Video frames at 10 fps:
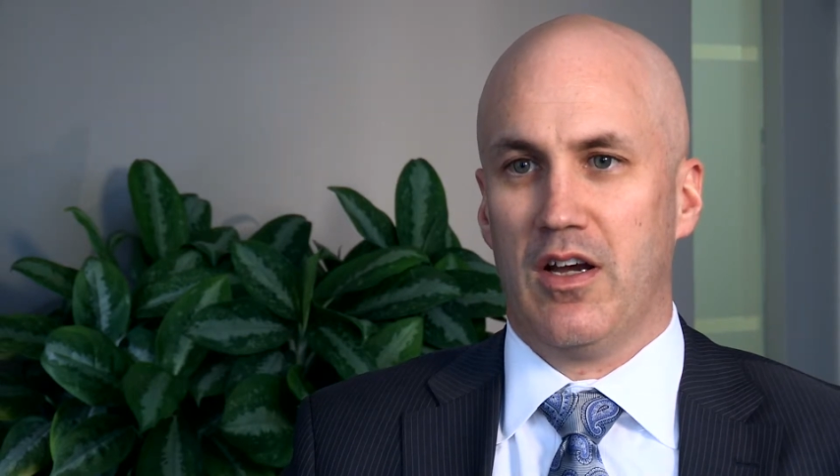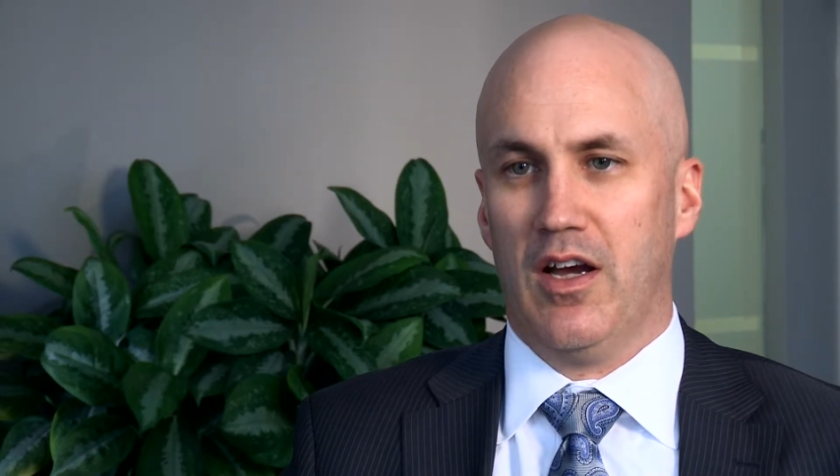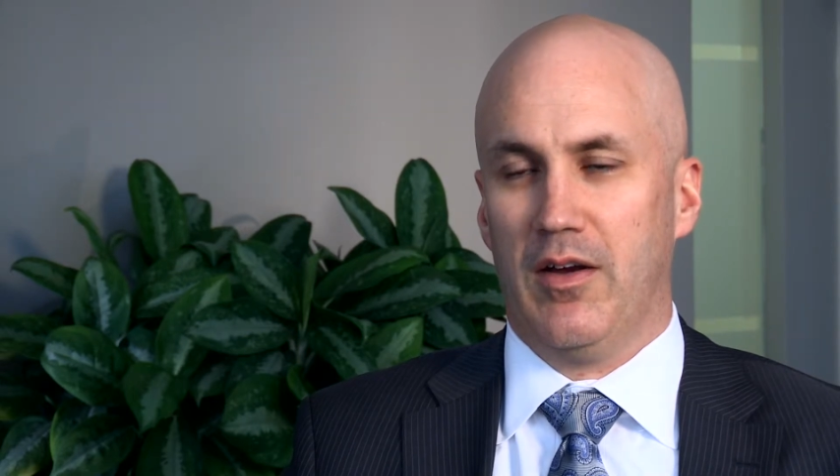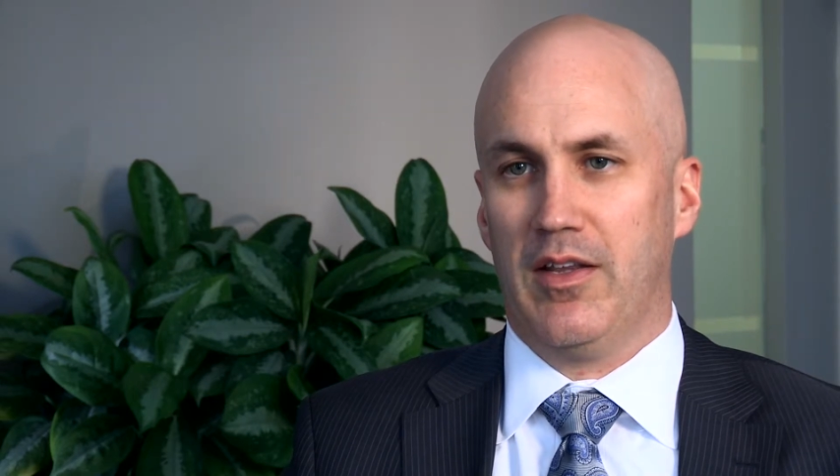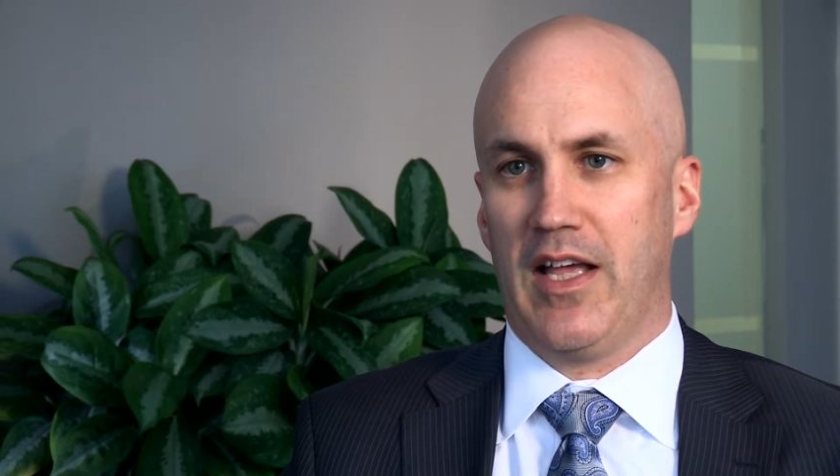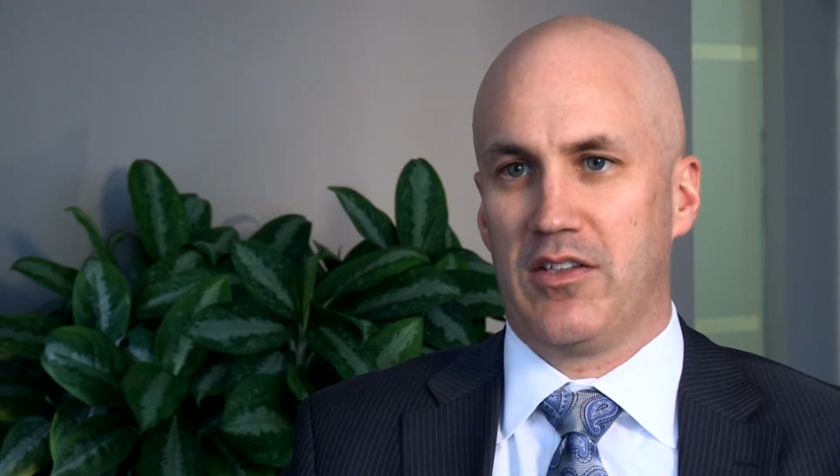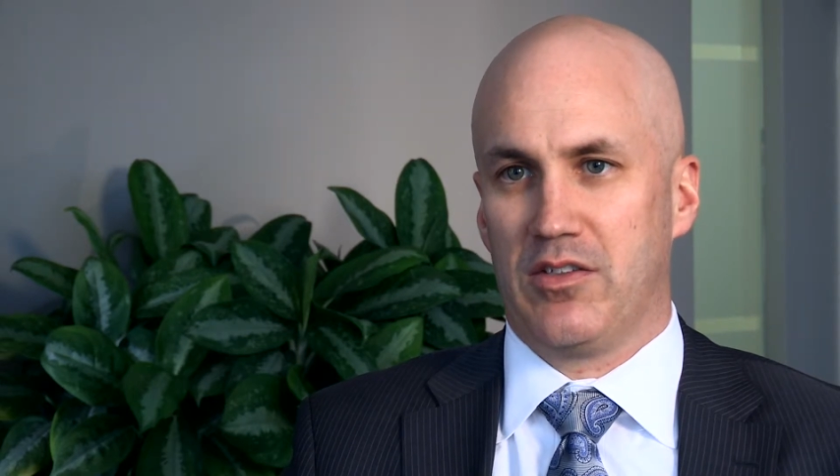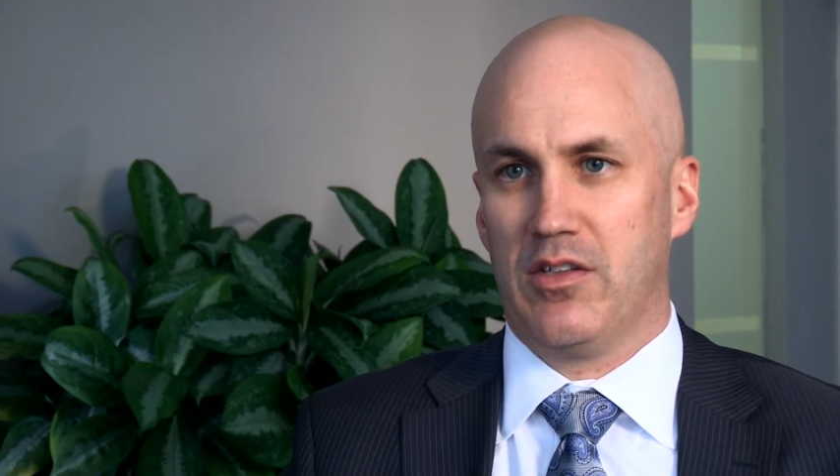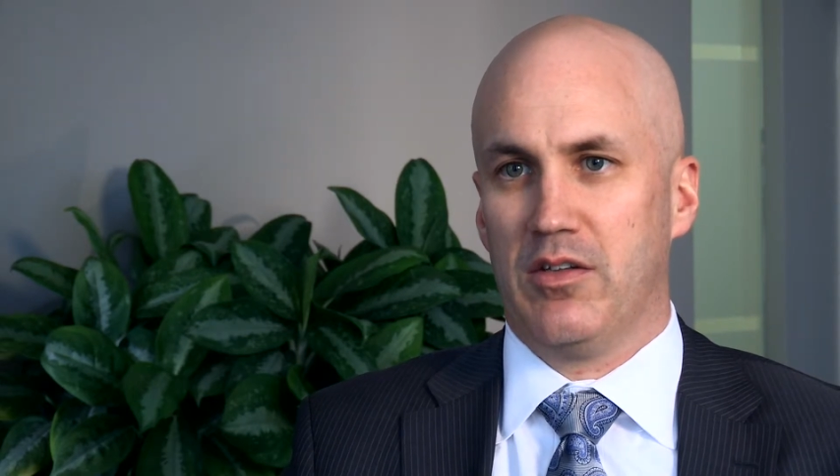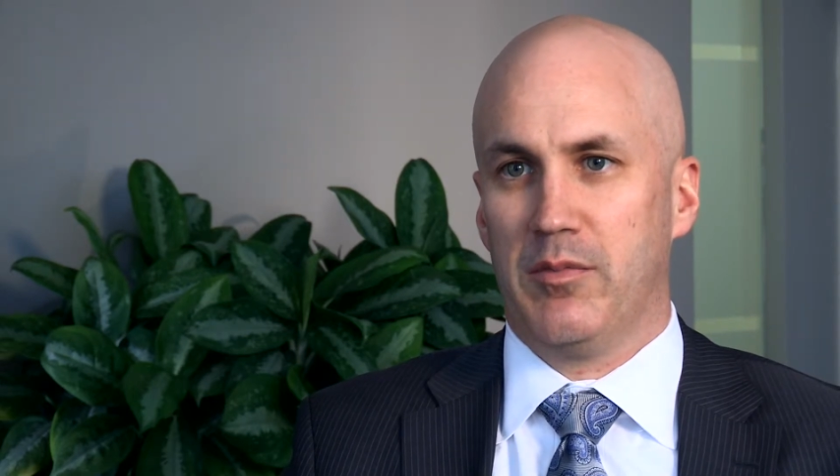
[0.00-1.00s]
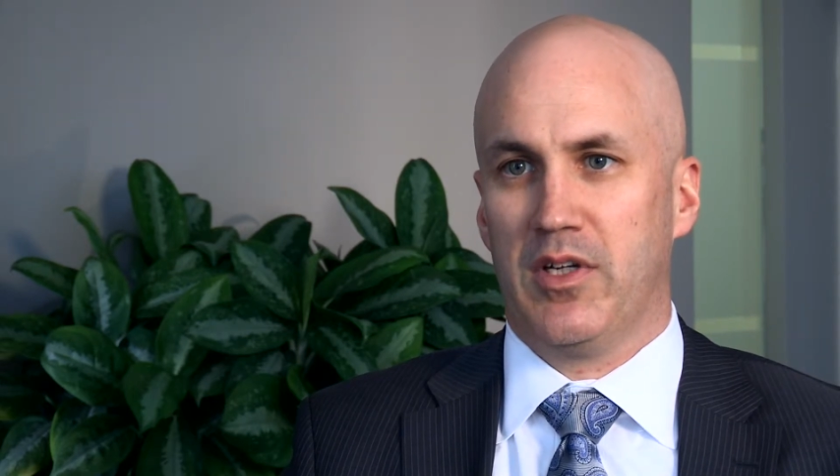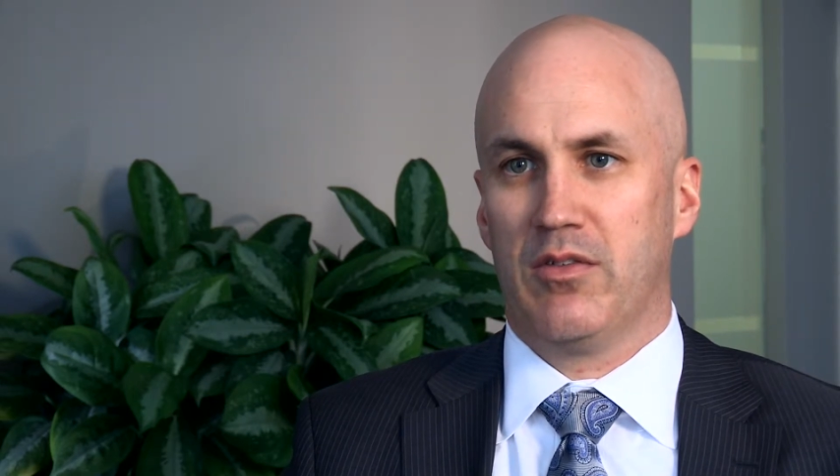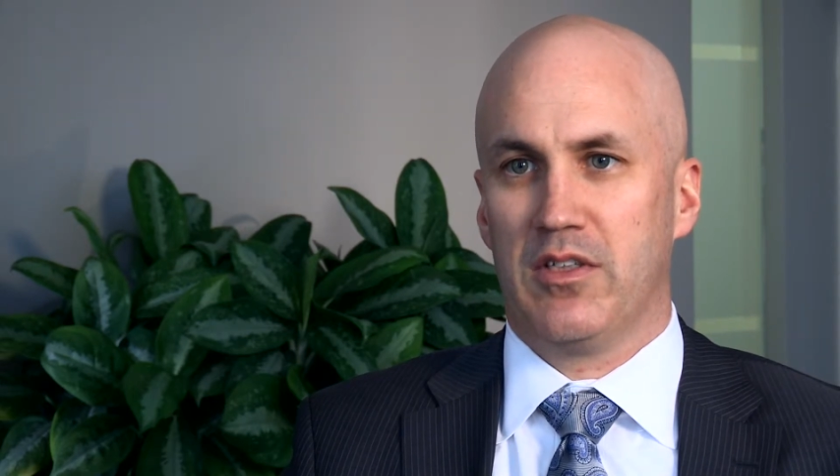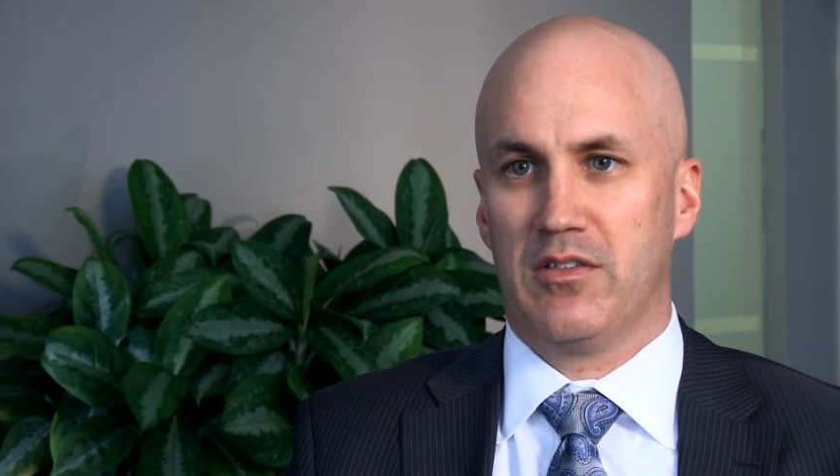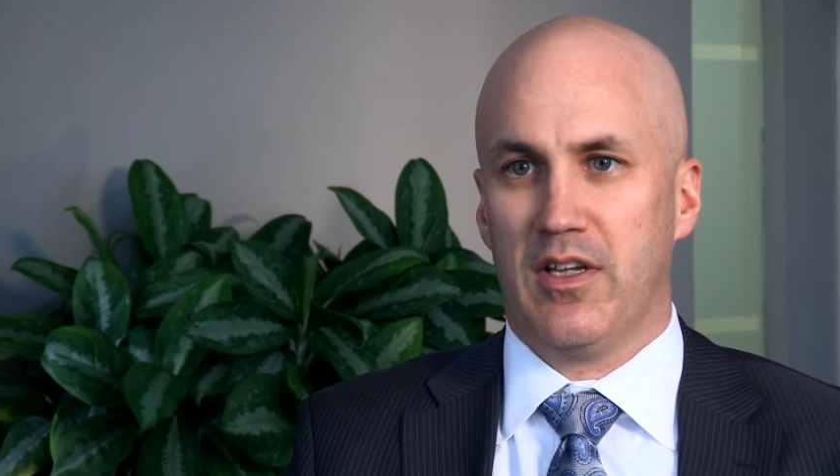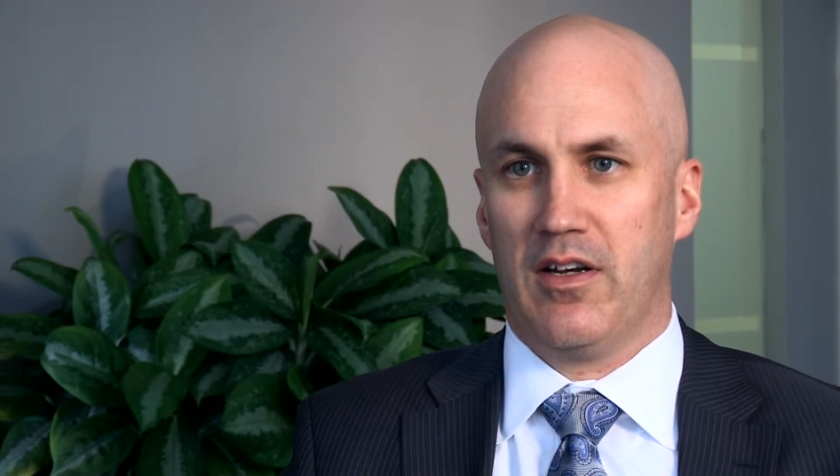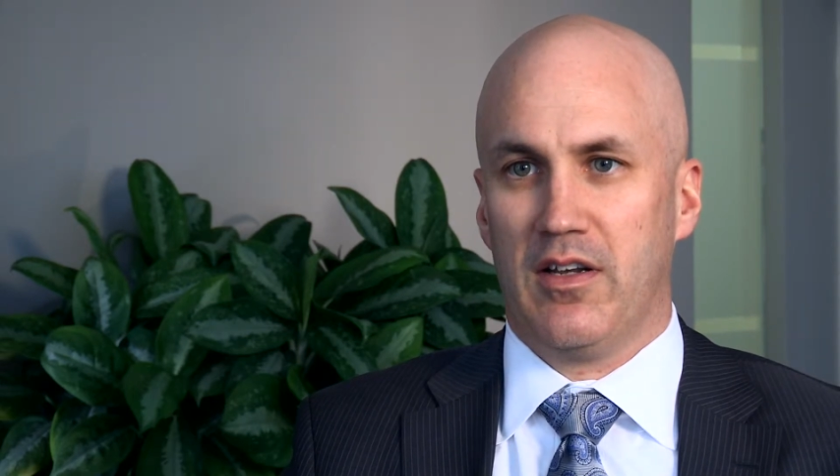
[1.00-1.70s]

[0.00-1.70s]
and that's the big reason